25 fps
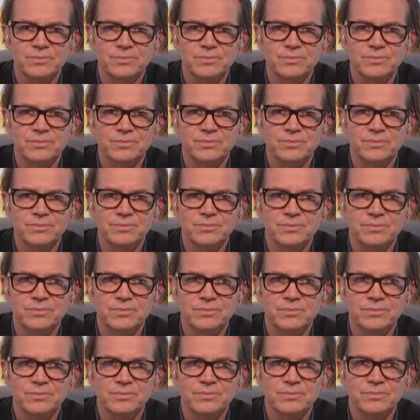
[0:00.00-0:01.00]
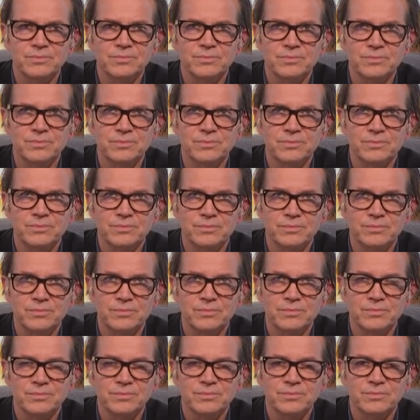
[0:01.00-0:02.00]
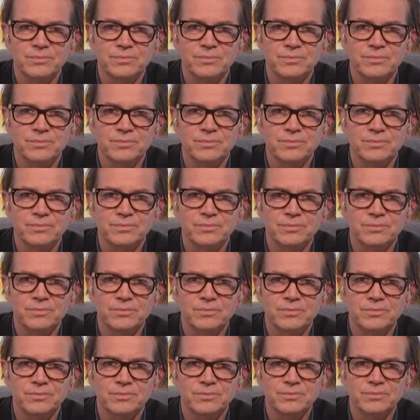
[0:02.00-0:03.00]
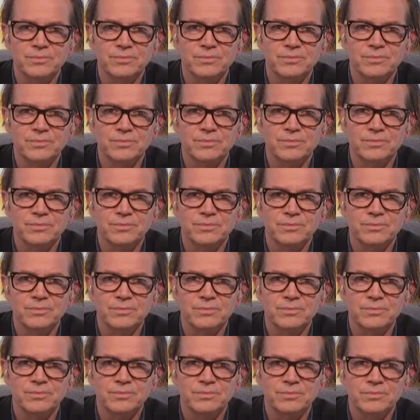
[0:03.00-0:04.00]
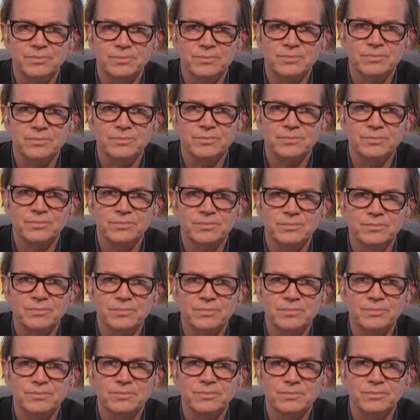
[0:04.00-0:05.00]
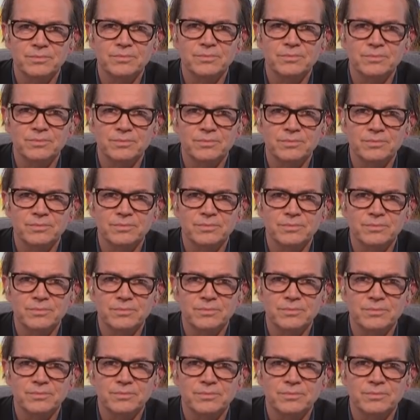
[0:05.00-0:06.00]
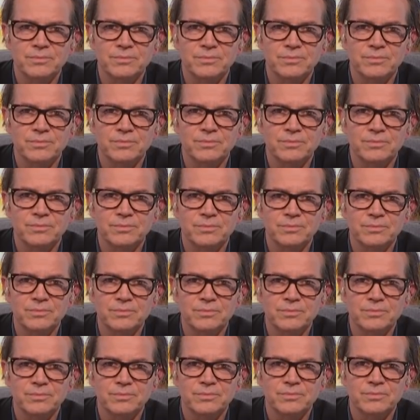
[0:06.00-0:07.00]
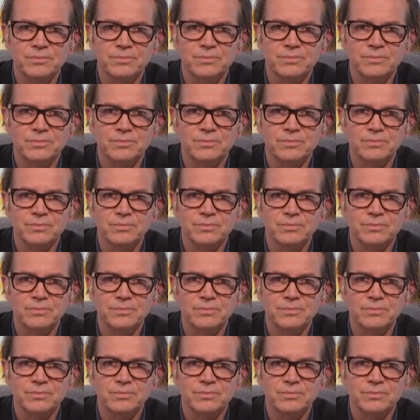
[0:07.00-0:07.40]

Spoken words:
No words are spoken by the person on screen.